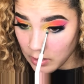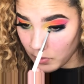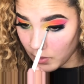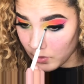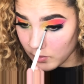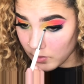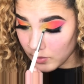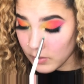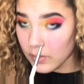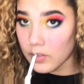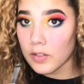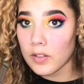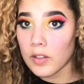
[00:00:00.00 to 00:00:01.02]
Now since
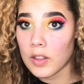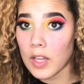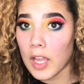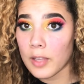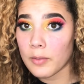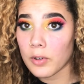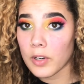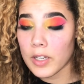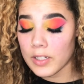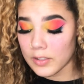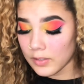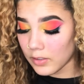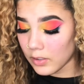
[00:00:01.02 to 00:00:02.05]
this is a lime
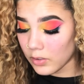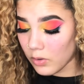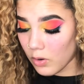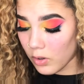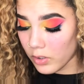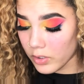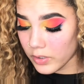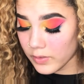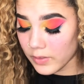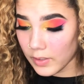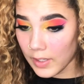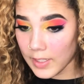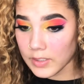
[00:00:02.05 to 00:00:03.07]
green, it's a little harder
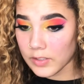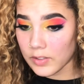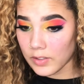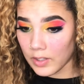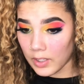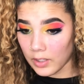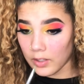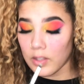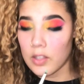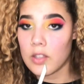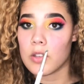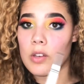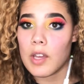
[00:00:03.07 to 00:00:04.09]
to like
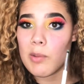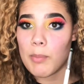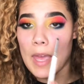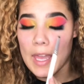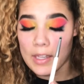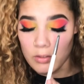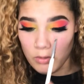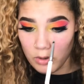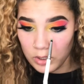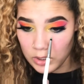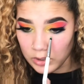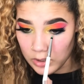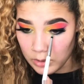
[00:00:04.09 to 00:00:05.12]
you got to pack it
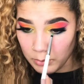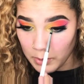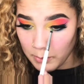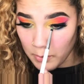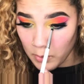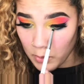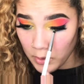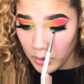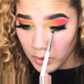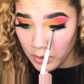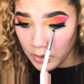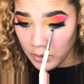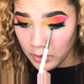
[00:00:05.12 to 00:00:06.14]
on a little bit more
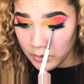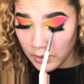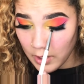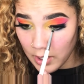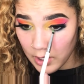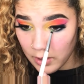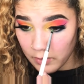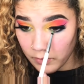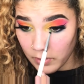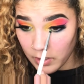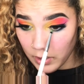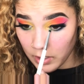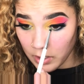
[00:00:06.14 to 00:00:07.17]
to have
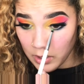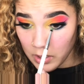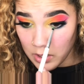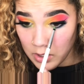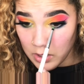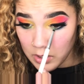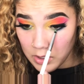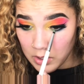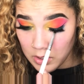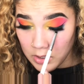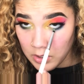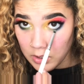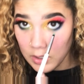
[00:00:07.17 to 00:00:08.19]
like
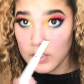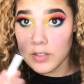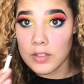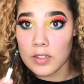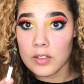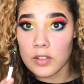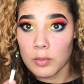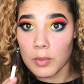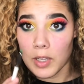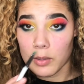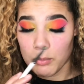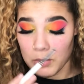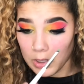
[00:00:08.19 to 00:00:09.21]
a decent
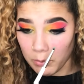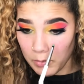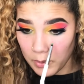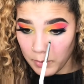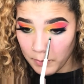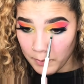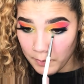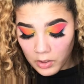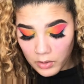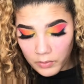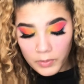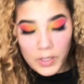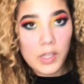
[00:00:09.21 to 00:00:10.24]
amount of pigment.
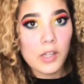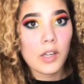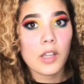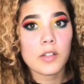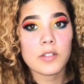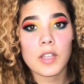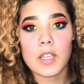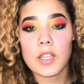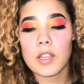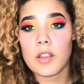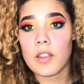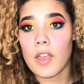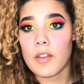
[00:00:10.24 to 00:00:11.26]
Alright, now
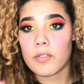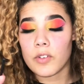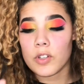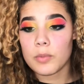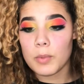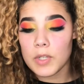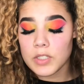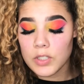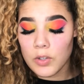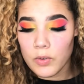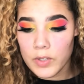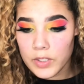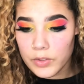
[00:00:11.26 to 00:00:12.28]
taking that first brush,
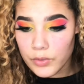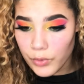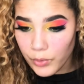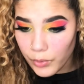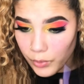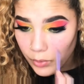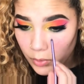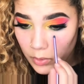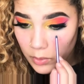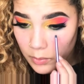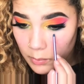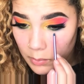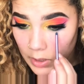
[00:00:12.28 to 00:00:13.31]
going to
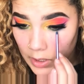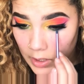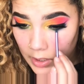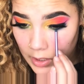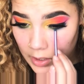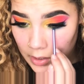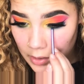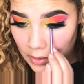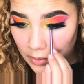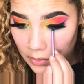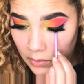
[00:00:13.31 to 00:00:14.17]
blend